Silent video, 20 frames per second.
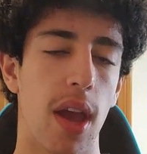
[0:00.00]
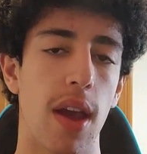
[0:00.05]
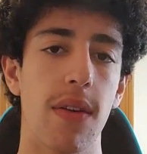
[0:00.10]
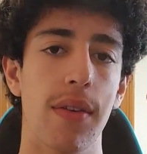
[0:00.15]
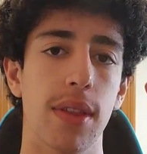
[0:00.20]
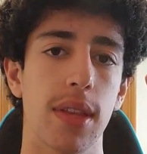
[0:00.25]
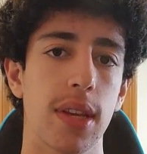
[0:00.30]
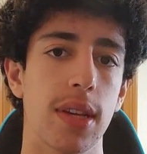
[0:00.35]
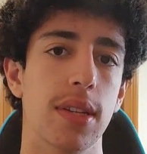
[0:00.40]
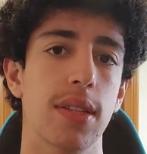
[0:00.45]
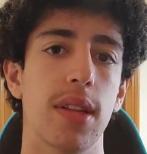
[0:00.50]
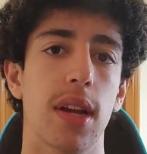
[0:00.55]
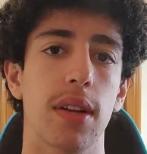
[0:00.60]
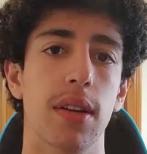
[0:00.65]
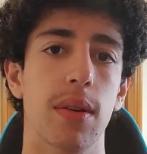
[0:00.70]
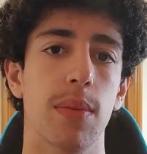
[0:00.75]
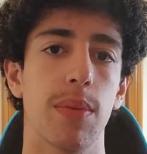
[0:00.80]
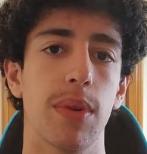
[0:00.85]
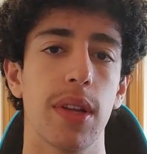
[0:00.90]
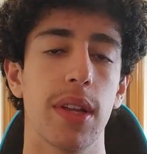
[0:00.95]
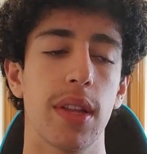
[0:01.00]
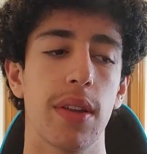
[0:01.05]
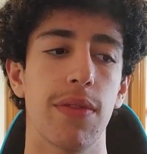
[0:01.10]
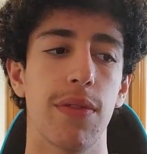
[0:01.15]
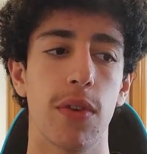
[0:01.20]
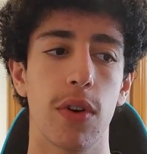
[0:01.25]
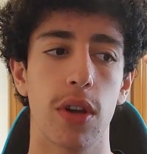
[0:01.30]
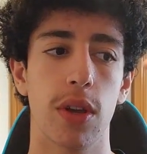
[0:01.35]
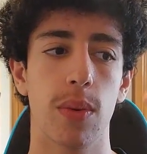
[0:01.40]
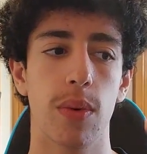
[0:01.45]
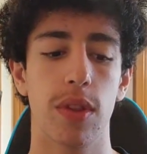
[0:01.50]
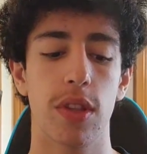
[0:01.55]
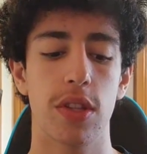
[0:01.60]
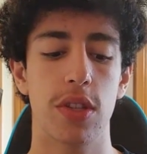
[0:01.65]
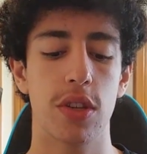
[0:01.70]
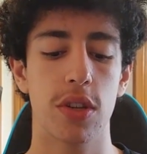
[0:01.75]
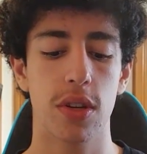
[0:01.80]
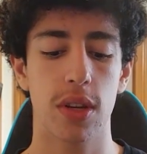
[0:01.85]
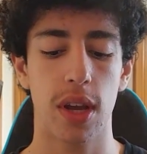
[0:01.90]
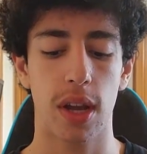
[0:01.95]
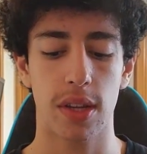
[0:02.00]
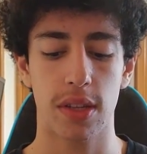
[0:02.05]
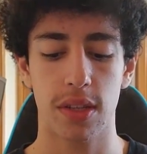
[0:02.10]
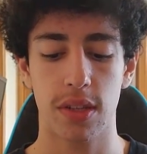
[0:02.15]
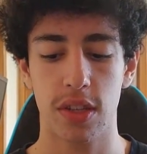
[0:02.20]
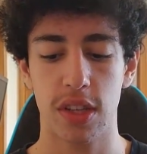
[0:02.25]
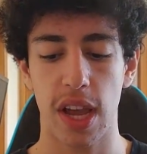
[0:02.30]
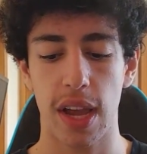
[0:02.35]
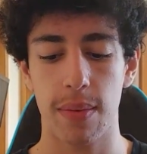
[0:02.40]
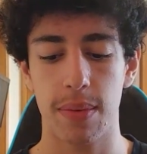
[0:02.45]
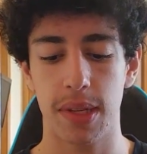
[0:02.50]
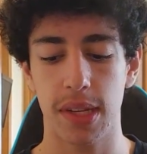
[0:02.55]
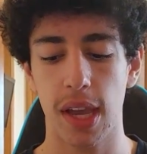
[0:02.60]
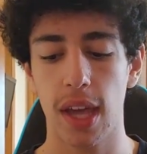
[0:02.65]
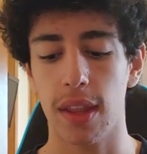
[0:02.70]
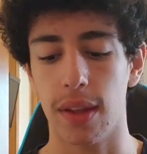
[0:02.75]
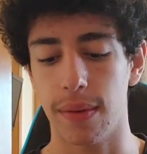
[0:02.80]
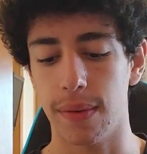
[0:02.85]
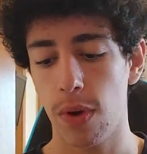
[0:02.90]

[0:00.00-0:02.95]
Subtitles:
everything is done completely for you with the two guns taped together.